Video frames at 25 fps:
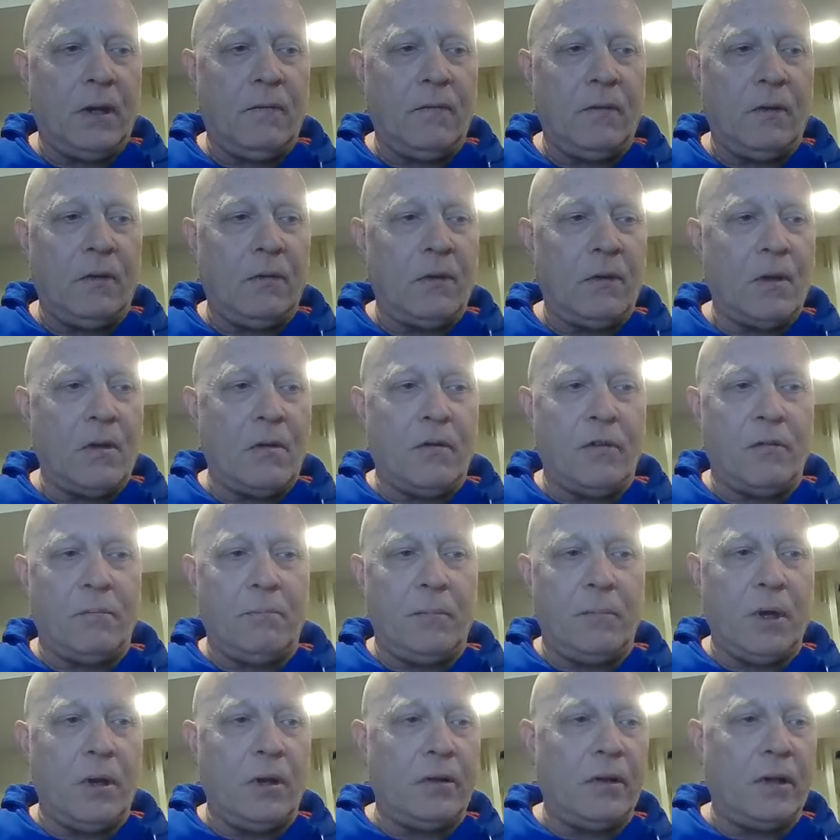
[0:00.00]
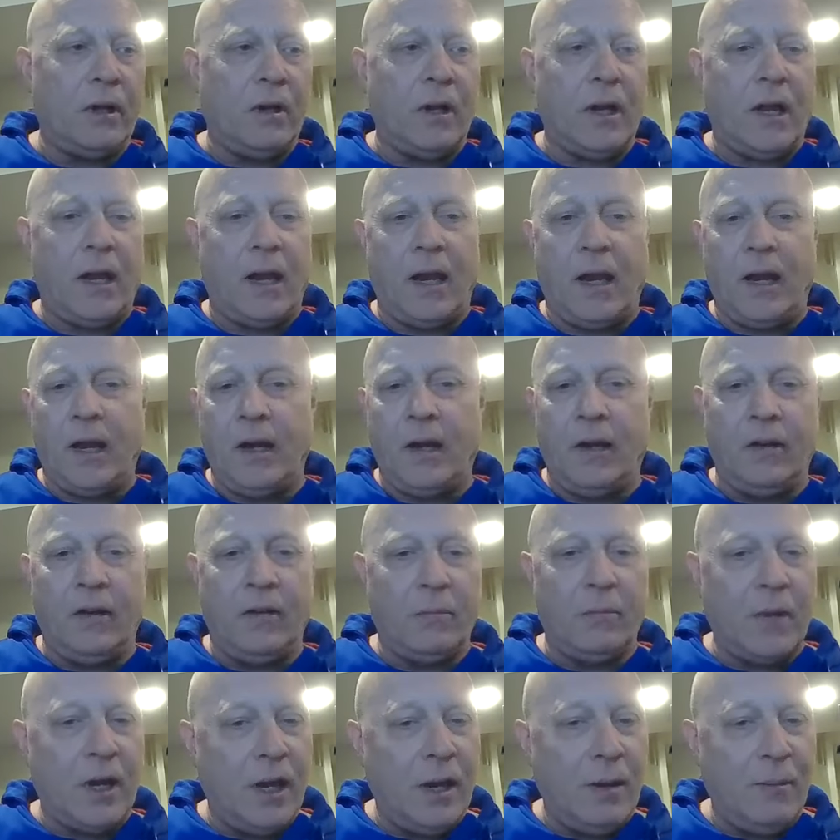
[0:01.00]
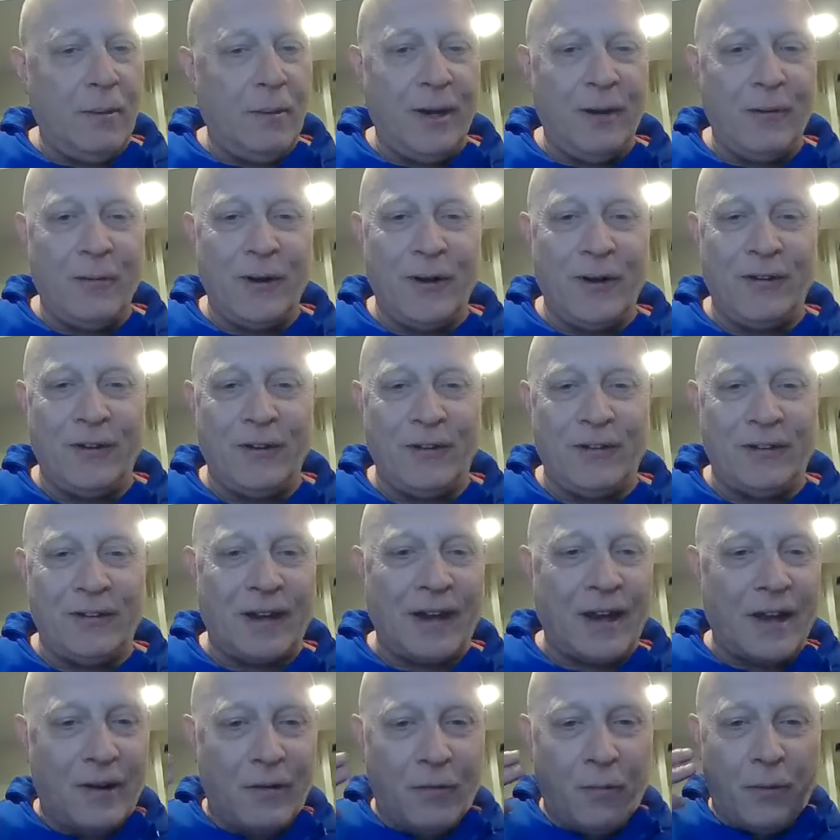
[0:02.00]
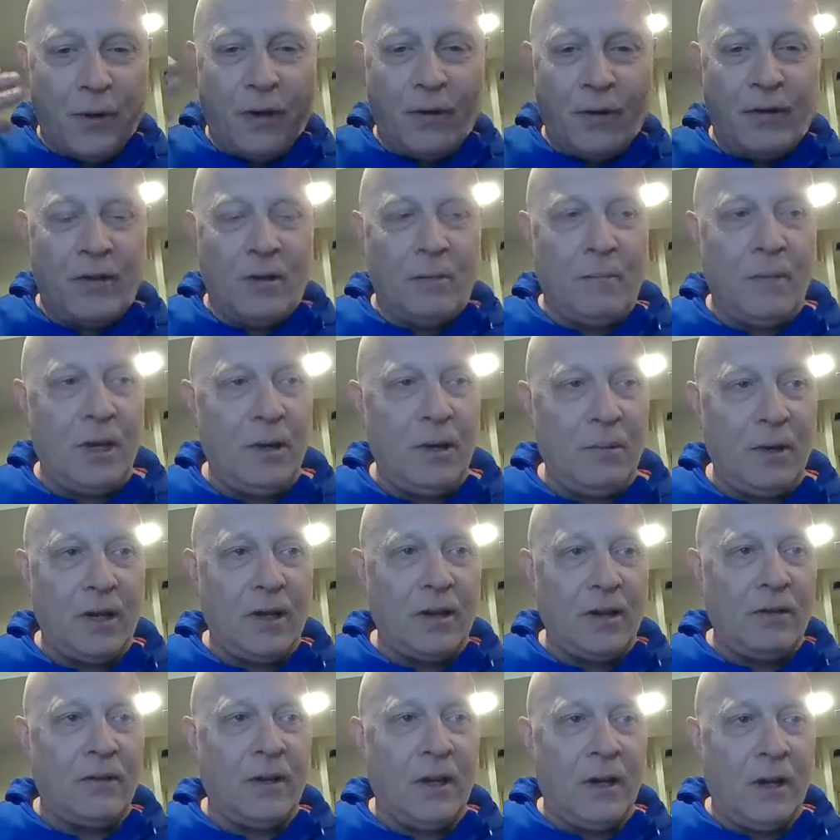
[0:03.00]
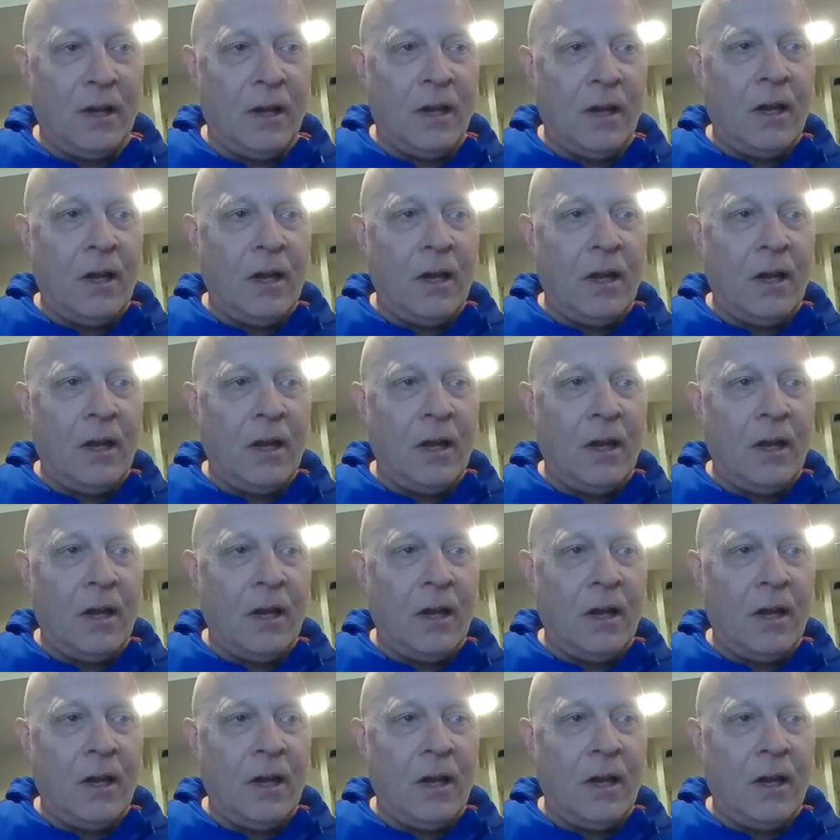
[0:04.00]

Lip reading: Even those built in the 80s maybe, which is kind of weird to me because